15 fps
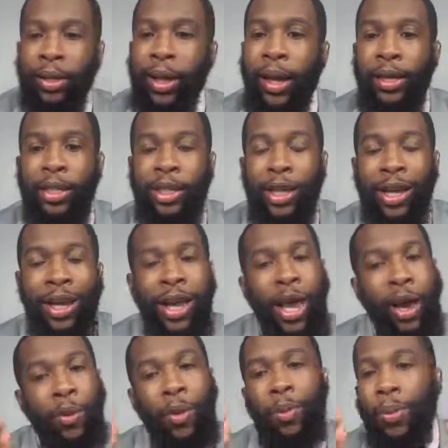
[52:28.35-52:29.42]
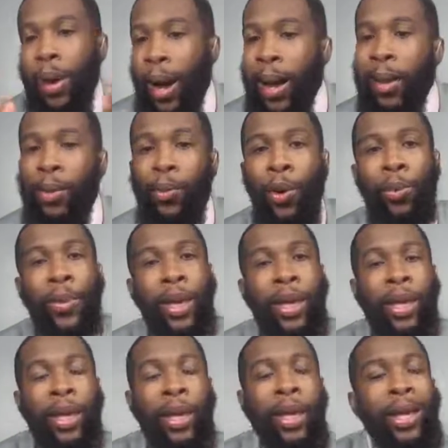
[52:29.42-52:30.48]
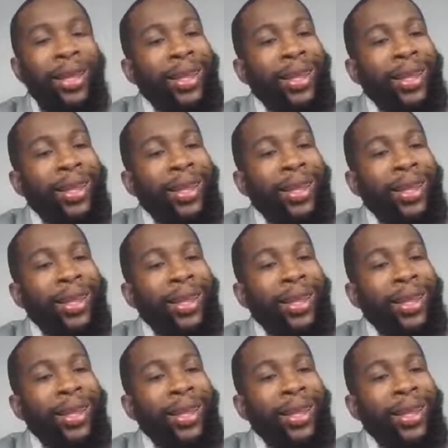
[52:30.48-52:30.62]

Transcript: next year we probably won't make it.